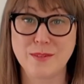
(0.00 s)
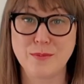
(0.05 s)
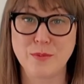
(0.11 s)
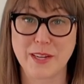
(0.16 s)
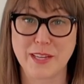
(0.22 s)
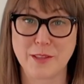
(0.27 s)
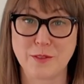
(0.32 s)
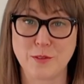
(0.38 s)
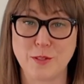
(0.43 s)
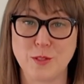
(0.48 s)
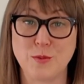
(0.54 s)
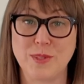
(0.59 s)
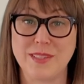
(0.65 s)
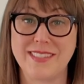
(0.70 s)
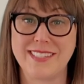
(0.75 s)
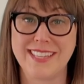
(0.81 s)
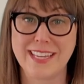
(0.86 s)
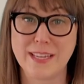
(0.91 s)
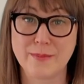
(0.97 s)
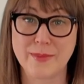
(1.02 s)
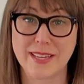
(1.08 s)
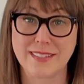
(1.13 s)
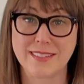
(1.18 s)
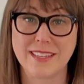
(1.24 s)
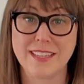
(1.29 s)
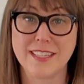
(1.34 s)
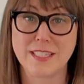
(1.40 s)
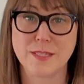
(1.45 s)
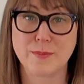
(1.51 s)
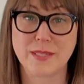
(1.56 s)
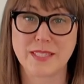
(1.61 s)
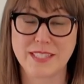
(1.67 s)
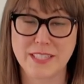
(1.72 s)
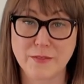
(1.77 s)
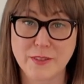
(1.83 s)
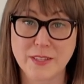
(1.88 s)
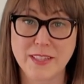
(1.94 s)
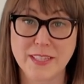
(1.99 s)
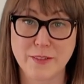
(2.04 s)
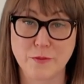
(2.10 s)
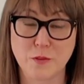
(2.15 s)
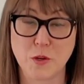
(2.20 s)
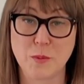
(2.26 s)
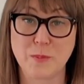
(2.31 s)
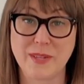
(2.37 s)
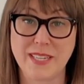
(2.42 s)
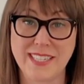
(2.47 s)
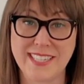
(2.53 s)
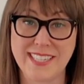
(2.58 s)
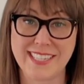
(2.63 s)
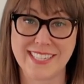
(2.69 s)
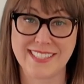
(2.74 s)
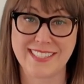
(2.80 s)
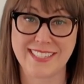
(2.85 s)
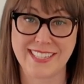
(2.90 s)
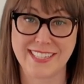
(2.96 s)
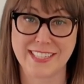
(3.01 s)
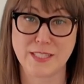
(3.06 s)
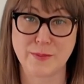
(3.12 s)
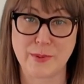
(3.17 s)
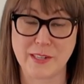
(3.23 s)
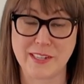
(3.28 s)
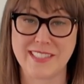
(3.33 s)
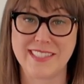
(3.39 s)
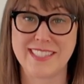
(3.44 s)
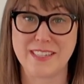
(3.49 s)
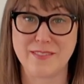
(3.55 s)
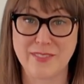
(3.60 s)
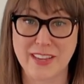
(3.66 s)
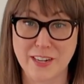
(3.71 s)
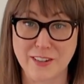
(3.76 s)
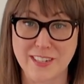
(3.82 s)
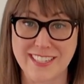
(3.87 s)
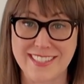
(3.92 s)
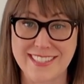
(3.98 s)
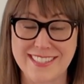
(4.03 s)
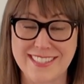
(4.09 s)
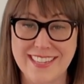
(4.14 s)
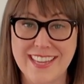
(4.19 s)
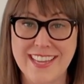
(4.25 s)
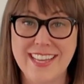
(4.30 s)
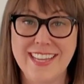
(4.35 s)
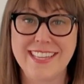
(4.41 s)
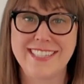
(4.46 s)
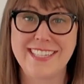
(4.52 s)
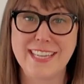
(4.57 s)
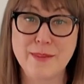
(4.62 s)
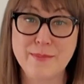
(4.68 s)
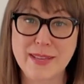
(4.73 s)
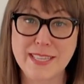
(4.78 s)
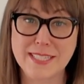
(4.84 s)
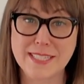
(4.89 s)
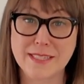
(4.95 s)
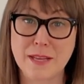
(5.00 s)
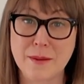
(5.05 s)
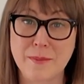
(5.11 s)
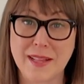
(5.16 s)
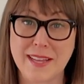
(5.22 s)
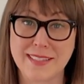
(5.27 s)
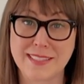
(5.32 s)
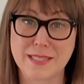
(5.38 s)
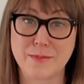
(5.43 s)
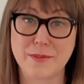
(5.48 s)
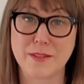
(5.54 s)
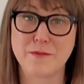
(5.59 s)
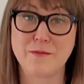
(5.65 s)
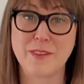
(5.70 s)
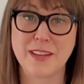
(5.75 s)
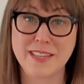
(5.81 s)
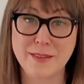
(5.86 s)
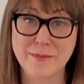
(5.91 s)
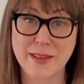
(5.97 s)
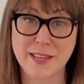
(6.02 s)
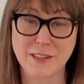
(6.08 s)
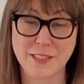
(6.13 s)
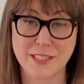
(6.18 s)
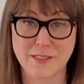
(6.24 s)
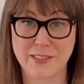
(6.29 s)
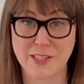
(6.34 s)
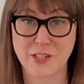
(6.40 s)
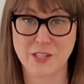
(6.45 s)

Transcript: some breakthroughs with TMS specifically for PTSD experienced in veterans. TMS applies some of the fundamentals of